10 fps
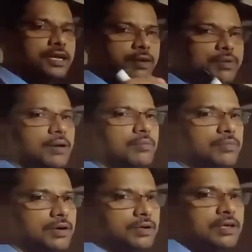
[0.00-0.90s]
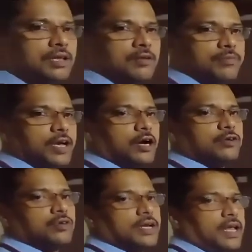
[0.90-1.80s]
keep remember we have
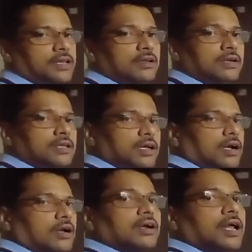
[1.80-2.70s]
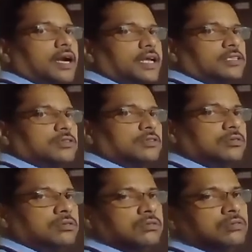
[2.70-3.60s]
to arrange the greatest
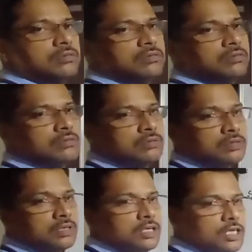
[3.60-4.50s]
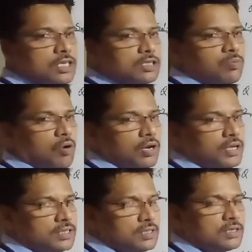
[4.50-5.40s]
to
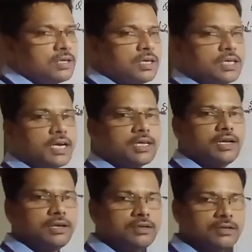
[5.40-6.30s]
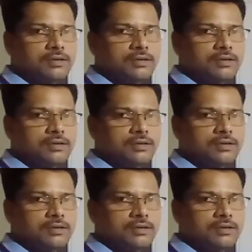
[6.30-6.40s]
smallest. Is that clear?